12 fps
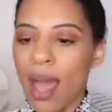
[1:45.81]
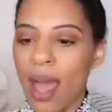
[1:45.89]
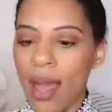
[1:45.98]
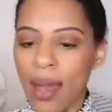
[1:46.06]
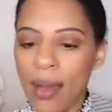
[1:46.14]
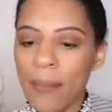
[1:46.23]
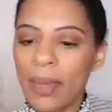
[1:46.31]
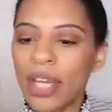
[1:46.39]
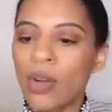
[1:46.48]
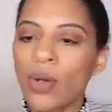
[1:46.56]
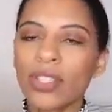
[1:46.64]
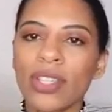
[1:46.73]

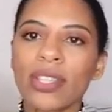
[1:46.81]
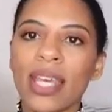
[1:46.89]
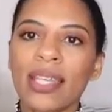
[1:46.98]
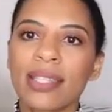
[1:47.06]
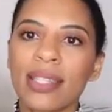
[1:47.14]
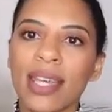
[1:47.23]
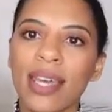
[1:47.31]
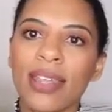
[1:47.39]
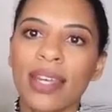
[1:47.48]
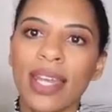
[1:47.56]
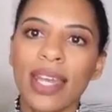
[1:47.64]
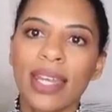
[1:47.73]
It also says here
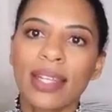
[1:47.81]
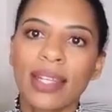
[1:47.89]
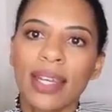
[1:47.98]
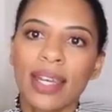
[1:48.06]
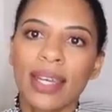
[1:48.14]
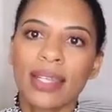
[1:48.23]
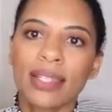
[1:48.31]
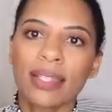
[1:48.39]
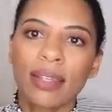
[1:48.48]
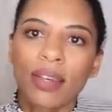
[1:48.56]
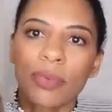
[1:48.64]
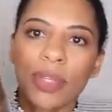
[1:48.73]
that it is,
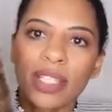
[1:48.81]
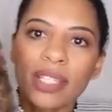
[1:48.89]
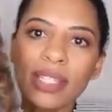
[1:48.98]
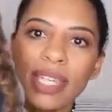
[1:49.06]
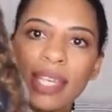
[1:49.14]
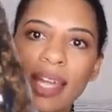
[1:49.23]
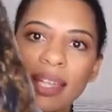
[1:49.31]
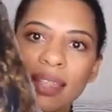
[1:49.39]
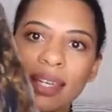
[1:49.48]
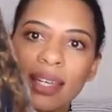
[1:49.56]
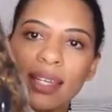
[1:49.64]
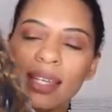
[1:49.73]
I hope you can see
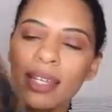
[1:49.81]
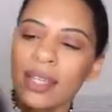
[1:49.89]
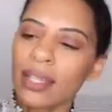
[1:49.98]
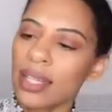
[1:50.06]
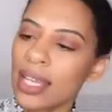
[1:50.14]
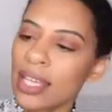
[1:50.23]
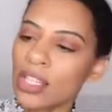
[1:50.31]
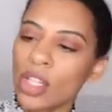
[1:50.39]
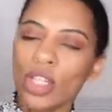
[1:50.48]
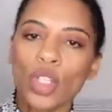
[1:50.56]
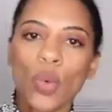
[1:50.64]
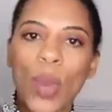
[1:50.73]
that it is
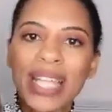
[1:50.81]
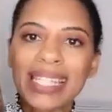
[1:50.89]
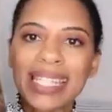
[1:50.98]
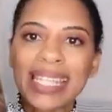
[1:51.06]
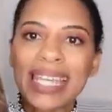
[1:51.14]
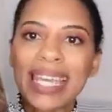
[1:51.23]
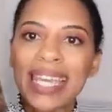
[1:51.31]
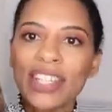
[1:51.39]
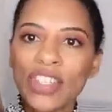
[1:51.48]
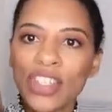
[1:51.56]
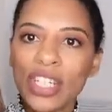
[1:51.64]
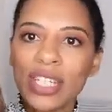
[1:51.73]
20
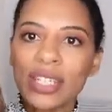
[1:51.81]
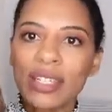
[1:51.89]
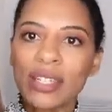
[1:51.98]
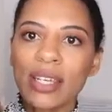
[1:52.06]
inches,